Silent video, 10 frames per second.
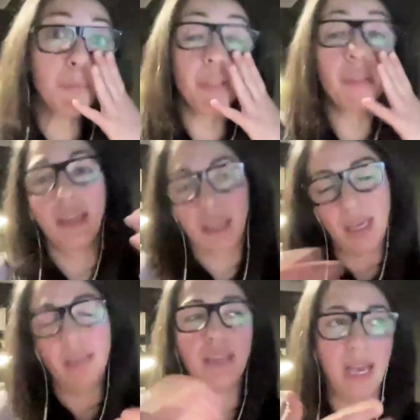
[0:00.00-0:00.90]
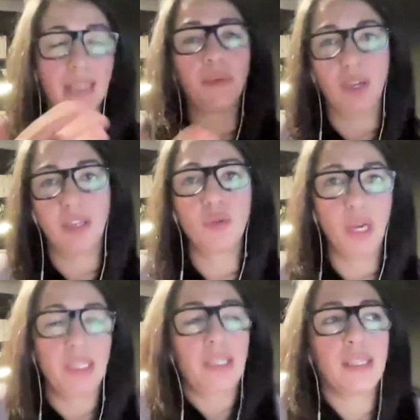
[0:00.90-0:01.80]
But then again, he asked me like
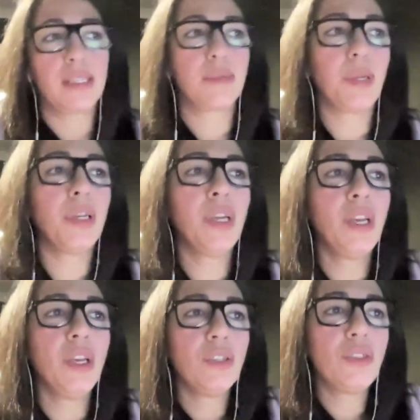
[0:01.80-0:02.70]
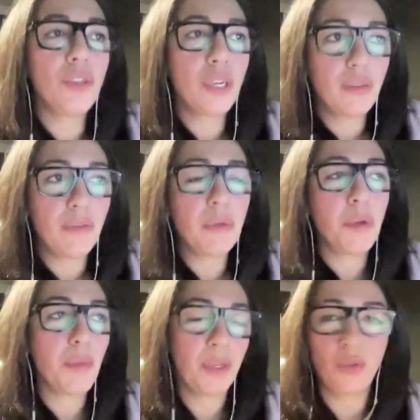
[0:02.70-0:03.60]
questions. But so you got to
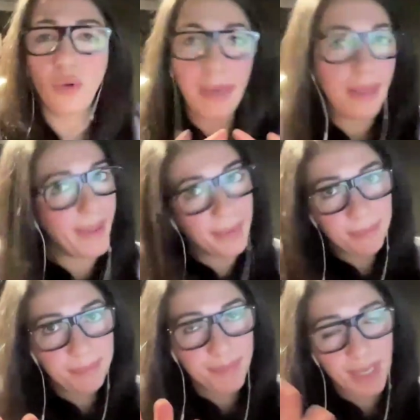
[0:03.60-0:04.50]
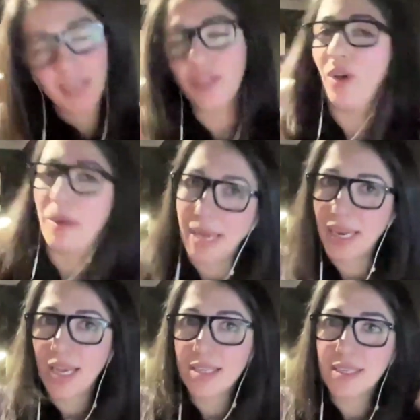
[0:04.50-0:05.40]
remember it's all about them. It's not about
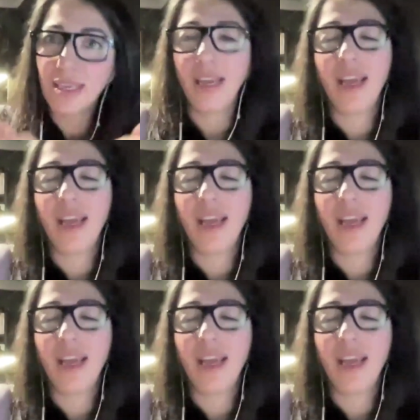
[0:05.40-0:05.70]
us.